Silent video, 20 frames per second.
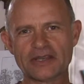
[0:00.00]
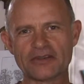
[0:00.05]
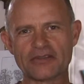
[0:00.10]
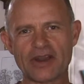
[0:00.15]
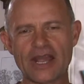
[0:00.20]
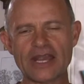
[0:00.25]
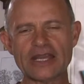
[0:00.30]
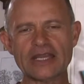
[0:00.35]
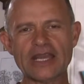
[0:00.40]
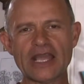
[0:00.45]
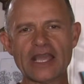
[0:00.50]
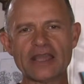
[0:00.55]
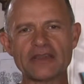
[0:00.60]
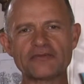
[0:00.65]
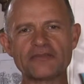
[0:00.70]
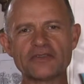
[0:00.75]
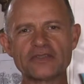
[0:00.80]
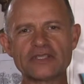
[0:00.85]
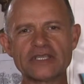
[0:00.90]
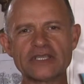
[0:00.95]
Right now,
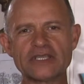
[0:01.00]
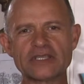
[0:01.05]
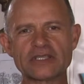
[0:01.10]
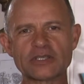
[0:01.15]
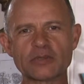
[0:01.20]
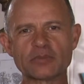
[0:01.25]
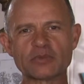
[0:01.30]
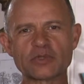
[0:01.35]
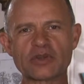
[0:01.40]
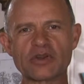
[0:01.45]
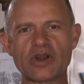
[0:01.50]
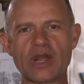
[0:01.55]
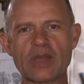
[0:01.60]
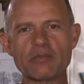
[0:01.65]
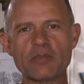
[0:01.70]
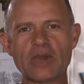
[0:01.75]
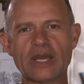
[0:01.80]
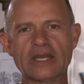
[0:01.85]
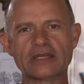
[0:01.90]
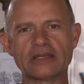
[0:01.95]
if you see a
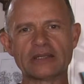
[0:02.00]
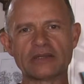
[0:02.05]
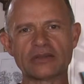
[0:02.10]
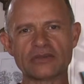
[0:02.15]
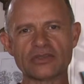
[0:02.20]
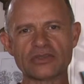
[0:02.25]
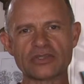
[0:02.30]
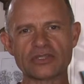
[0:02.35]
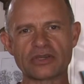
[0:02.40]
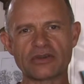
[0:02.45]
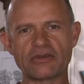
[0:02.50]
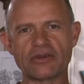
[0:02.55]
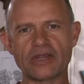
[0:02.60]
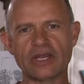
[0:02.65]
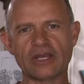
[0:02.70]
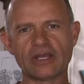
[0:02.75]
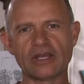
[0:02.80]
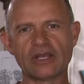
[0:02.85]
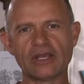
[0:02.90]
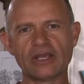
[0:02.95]
subscribe button on your
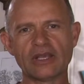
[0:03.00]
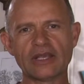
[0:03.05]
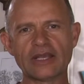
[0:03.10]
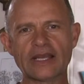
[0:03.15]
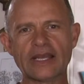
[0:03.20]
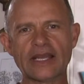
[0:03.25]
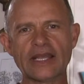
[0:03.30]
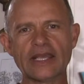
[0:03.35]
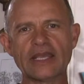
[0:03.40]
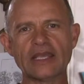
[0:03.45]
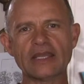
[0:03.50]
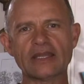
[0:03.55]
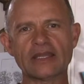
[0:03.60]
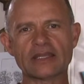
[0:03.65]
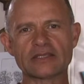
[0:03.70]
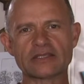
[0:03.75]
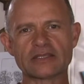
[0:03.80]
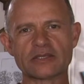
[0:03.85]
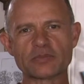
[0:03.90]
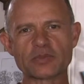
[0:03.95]
screen, click it
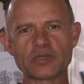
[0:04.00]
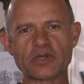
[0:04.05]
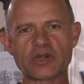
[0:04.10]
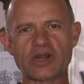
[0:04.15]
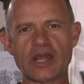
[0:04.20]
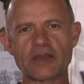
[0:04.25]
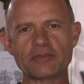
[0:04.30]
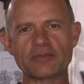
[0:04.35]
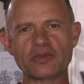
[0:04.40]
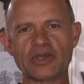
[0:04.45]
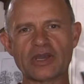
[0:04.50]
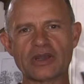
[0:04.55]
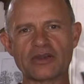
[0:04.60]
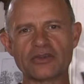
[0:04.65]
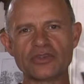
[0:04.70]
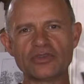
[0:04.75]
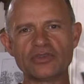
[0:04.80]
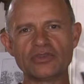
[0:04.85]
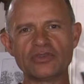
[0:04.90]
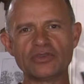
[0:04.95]
and subscribe to our
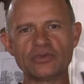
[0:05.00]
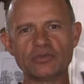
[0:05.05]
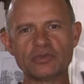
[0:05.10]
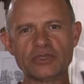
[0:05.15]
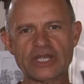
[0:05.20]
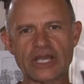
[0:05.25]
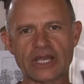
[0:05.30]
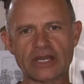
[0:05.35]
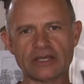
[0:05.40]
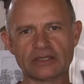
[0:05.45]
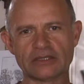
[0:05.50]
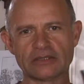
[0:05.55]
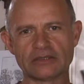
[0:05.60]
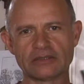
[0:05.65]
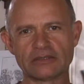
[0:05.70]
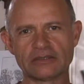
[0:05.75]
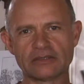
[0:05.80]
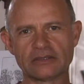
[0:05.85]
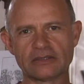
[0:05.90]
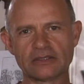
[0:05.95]
YouTube channel.
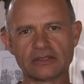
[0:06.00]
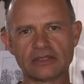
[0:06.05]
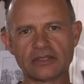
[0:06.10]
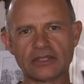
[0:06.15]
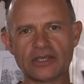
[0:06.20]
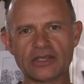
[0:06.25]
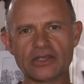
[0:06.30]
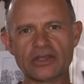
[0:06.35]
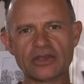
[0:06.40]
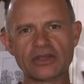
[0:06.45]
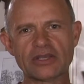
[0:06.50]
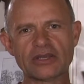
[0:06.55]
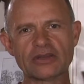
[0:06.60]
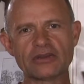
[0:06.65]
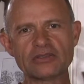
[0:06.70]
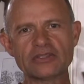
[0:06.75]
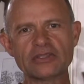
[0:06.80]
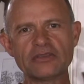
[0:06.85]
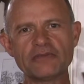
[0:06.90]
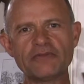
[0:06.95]
You can
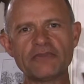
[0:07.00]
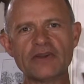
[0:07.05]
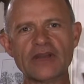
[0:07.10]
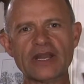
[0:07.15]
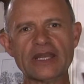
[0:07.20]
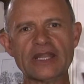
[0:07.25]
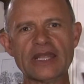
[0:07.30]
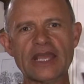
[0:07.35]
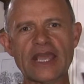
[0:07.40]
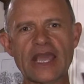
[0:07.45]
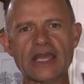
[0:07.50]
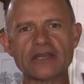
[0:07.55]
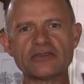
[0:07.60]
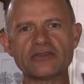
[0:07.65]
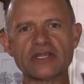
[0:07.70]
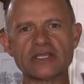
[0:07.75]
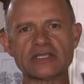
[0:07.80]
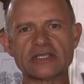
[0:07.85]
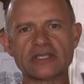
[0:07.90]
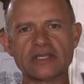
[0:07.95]
also find the
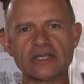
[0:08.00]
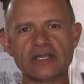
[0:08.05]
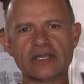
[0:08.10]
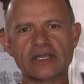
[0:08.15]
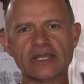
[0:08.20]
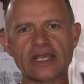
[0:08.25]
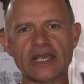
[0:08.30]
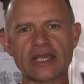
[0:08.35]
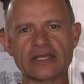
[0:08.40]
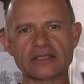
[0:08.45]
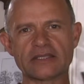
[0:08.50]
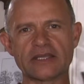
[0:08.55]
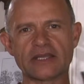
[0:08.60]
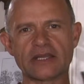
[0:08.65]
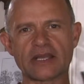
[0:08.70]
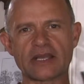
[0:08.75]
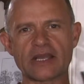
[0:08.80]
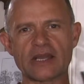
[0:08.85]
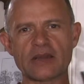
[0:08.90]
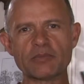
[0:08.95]
address in the text that
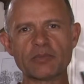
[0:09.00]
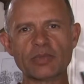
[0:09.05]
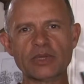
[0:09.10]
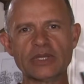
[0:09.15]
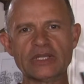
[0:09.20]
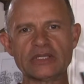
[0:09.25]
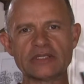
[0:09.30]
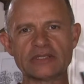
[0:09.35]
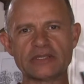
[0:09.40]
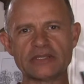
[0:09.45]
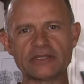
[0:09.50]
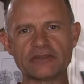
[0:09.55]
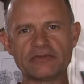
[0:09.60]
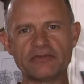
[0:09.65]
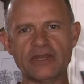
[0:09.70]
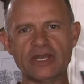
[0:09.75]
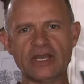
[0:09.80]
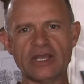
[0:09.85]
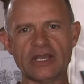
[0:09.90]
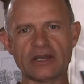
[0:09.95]
accompanies this
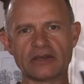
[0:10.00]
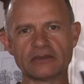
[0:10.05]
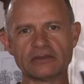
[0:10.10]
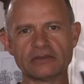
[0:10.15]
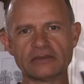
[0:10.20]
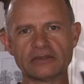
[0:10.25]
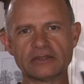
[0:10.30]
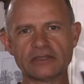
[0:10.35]
video.